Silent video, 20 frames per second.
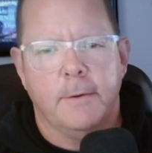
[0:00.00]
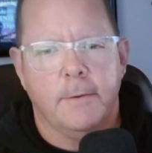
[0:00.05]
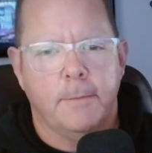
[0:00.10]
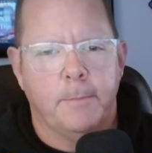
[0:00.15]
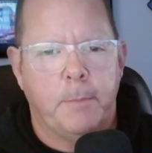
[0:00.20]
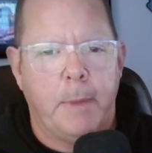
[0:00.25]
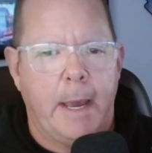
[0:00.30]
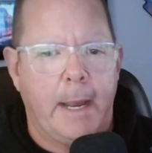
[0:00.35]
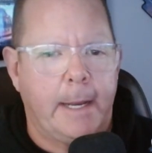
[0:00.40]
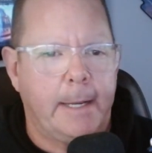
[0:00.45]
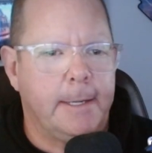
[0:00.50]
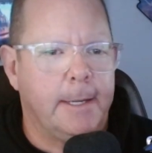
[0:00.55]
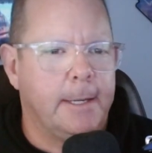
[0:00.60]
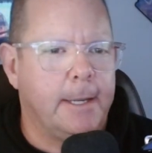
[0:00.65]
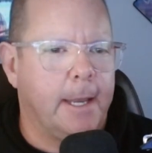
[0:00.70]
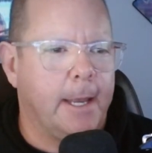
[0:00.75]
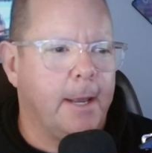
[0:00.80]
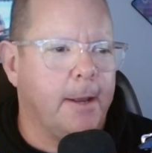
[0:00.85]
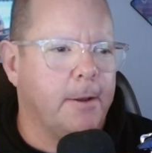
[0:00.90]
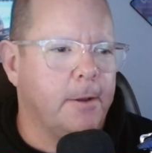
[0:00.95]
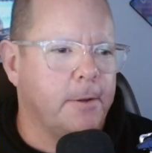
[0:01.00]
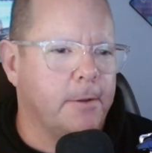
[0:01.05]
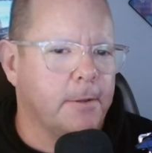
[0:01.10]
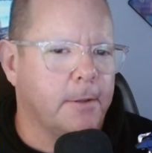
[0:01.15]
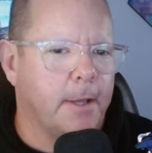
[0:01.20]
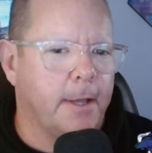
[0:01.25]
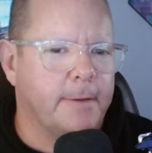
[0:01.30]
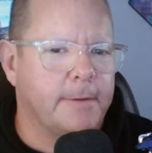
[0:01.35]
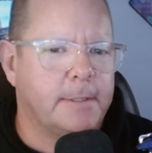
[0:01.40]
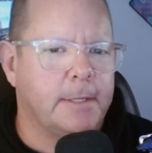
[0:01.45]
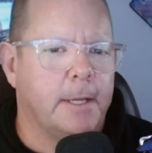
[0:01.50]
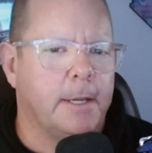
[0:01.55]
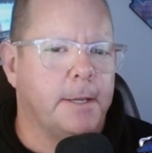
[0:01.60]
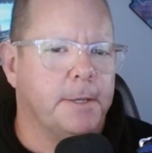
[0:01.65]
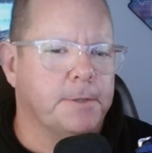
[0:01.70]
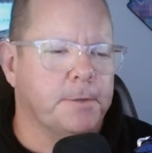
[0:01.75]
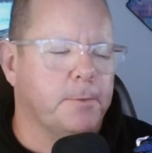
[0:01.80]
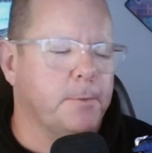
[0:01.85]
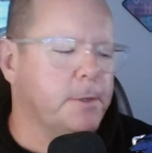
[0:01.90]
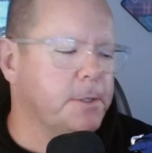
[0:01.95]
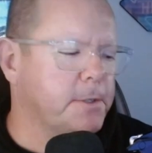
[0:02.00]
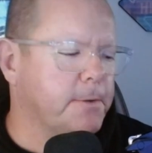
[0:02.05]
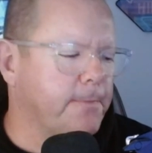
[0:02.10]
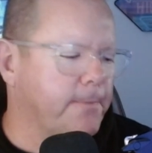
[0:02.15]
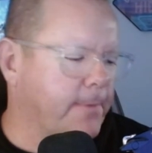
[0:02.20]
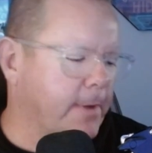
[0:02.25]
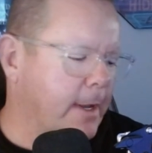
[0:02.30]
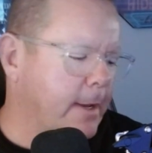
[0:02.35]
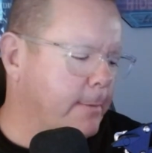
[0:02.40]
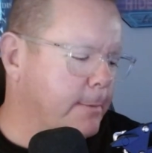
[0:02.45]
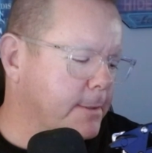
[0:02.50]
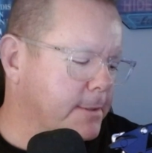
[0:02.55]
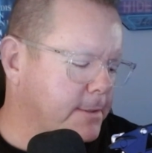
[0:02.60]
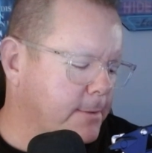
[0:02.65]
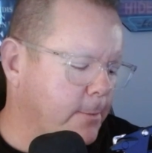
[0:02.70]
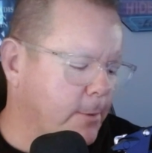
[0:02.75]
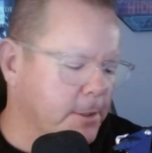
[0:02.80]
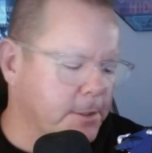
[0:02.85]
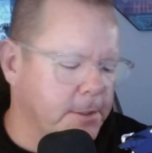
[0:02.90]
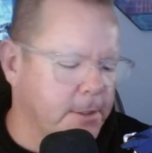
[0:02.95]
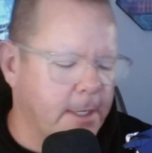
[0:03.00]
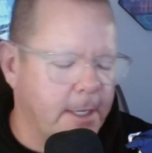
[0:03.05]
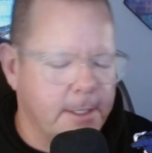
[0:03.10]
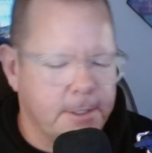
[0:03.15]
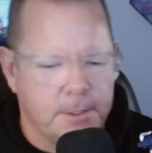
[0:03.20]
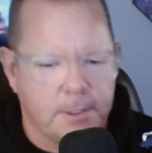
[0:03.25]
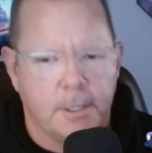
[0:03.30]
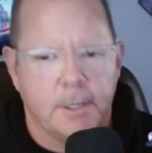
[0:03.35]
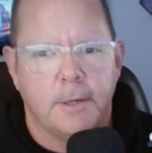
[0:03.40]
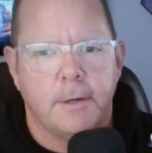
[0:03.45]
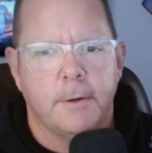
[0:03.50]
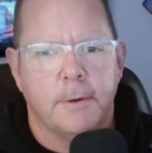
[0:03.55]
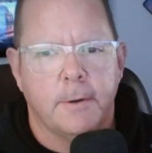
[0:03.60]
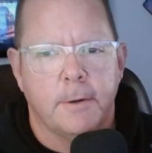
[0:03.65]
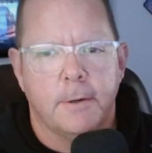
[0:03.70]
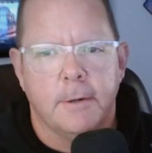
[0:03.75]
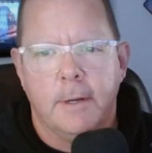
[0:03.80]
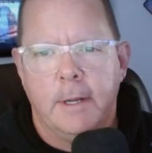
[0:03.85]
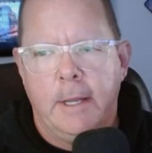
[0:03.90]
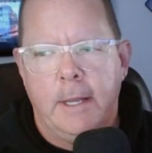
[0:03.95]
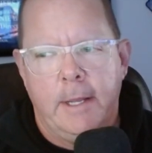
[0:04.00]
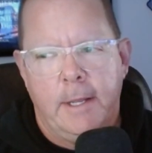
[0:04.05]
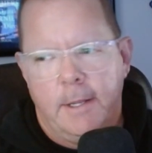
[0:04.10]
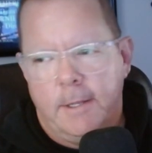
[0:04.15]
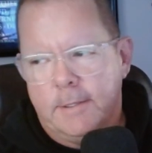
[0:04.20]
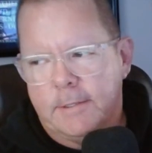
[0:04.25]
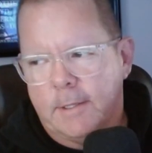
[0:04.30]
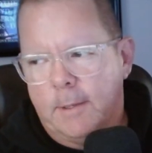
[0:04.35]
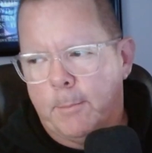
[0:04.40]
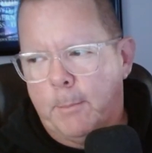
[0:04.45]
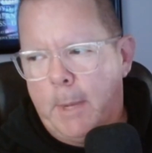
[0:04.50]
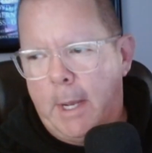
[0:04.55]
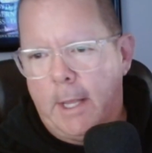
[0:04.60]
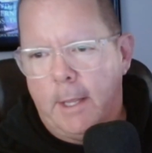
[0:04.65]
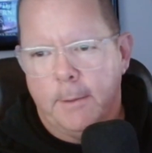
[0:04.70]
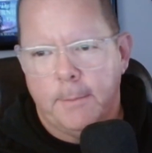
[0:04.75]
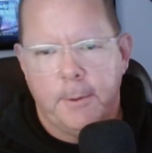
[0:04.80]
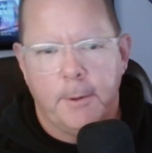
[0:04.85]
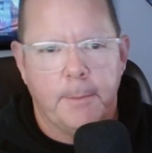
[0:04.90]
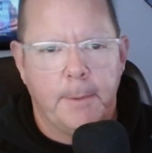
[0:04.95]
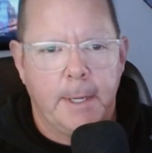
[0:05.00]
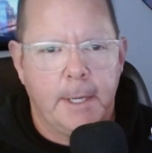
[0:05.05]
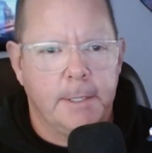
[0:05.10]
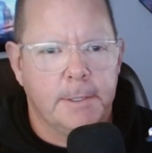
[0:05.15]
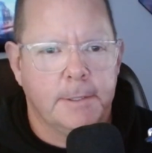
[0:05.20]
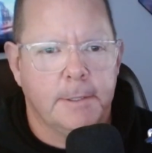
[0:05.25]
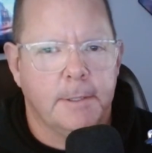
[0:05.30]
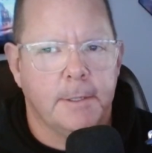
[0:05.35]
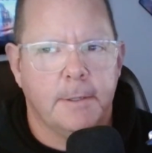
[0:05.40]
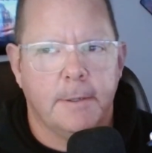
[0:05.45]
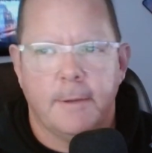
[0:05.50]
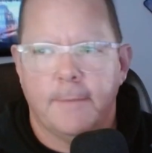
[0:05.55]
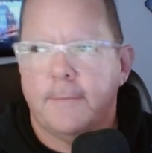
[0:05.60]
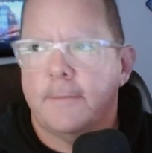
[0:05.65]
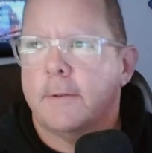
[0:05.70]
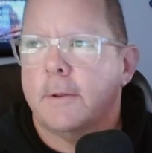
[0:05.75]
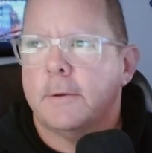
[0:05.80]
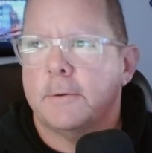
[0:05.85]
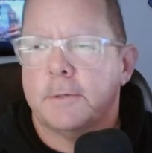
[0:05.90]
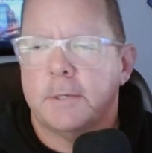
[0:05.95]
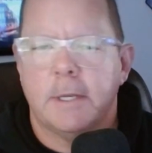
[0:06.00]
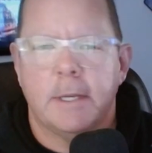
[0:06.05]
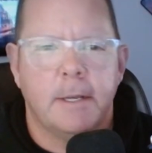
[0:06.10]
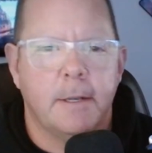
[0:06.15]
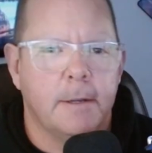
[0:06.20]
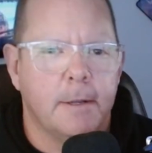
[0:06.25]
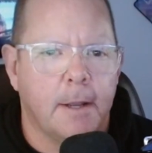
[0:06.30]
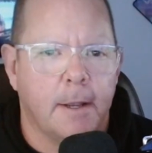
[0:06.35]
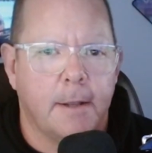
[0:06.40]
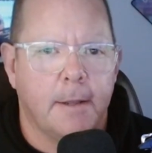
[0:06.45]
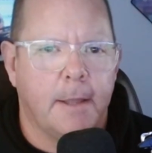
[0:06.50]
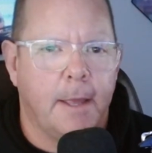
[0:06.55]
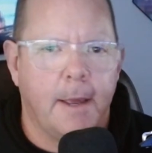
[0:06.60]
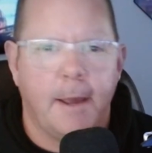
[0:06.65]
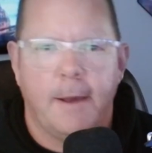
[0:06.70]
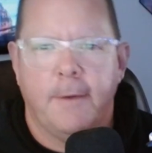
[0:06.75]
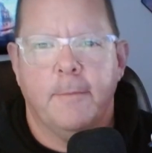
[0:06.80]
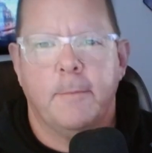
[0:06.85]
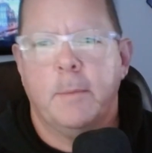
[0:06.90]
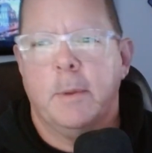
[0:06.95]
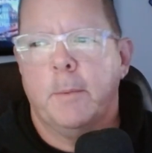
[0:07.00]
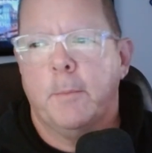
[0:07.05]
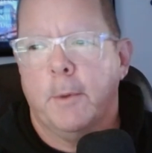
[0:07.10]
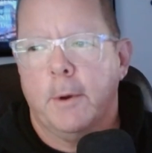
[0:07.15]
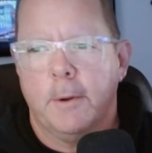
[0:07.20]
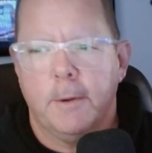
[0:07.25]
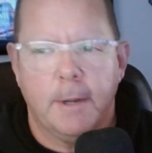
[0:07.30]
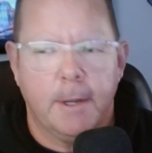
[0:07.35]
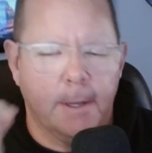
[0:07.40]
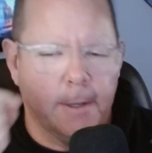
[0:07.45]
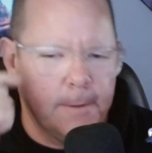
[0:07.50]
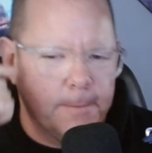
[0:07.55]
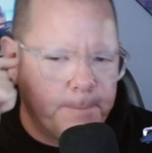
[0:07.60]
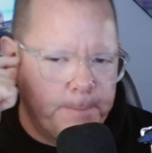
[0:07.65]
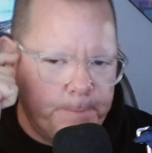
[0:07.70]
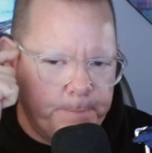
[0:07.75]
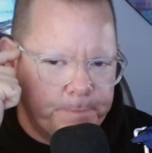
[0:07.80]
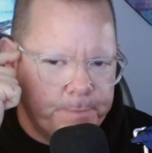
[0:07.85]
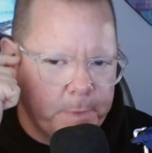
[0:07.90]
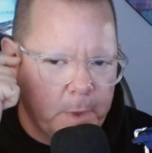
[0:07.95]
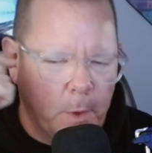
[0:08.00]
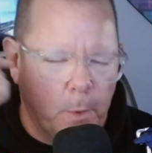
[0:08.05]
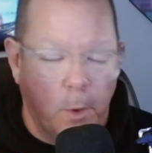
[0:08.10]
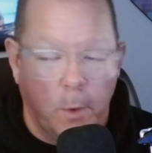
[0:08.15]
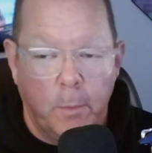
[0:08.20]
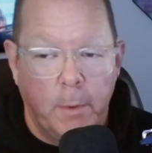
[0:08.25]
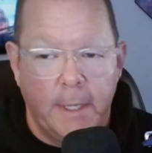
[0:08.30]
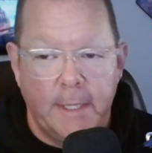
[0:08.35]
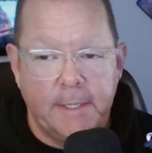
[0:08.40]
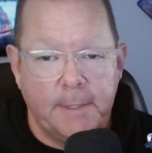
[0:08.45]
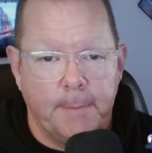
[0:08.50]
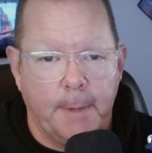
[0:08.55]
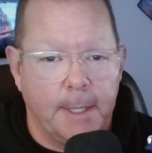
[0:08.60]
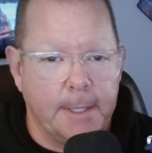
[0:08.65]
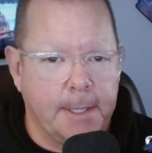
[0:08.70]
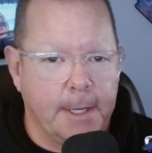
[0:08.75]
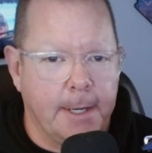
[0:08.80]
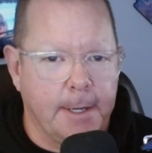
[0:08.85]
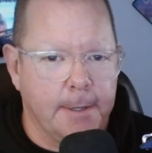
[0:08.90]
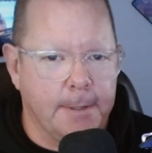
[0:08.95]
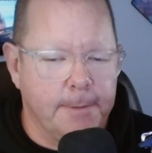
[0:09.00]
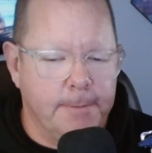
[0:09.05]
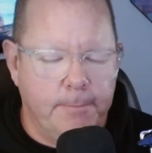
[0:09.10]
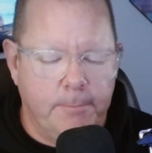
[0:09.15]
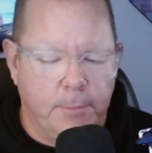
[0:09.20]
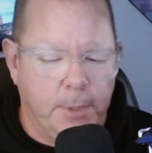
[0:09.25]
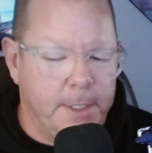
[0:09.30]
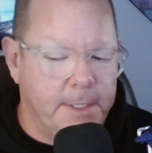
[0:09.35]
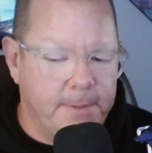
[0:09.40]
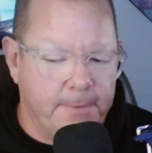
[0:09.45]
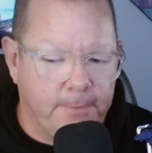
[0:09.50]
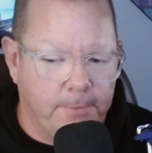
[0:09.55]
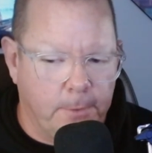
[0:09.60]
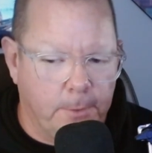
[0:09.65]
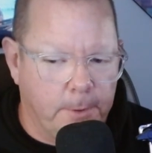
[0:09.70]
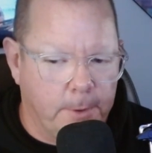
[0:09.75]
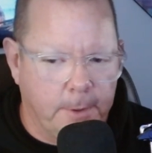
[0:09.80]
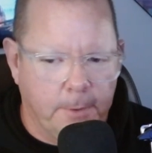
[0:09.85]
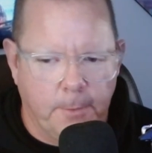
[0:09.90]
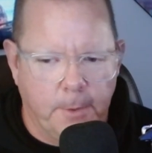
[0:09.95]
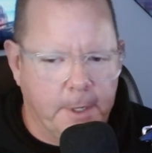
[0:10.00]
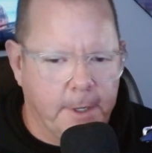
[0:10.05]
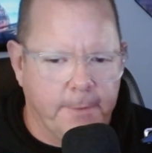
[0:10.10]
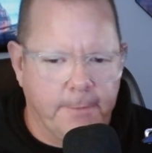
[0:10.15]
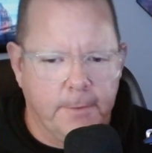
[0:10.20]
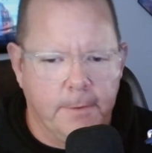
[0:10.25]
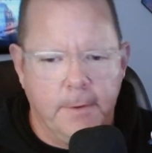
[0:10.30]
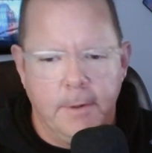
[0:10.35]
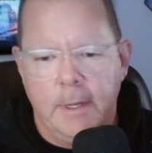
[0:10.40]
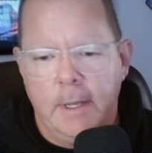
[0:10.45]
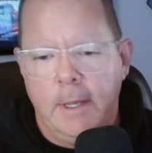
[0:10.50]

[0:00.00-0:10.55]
back in the day, Lifestyles of Rich and Famous, watching that show, or some Malibu mansion, if there's any that haven't been burned down. Or a place in Montana, place in Florida, whatever